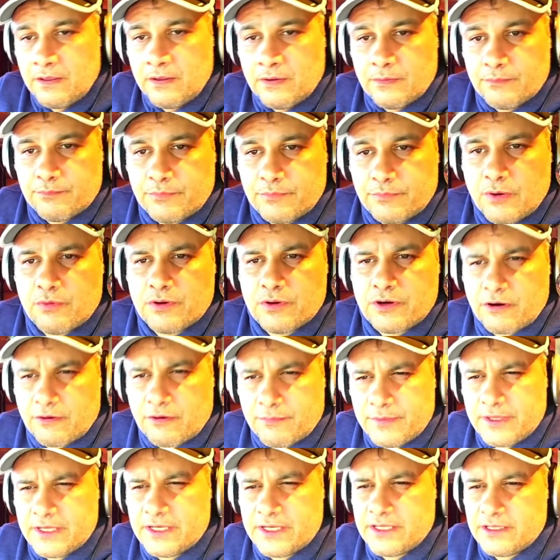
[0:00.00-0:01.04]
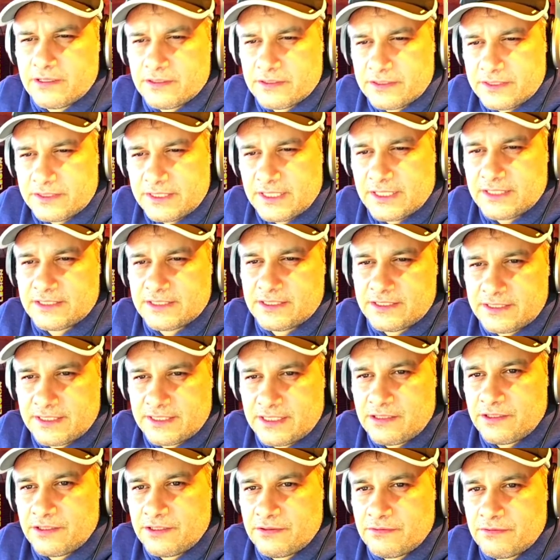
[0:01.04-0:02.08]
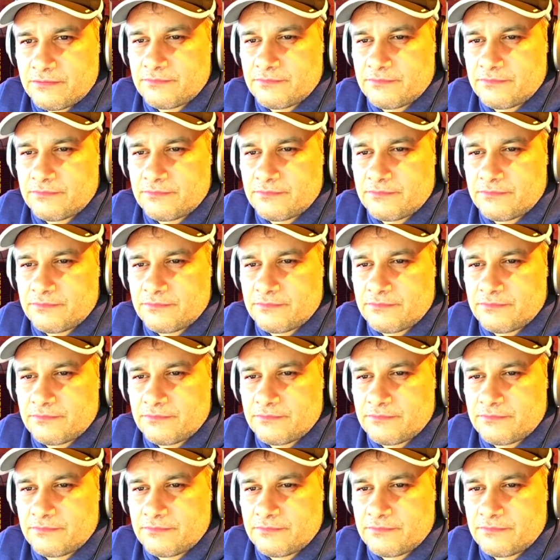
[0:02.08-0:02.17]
But what our media doesn't tell you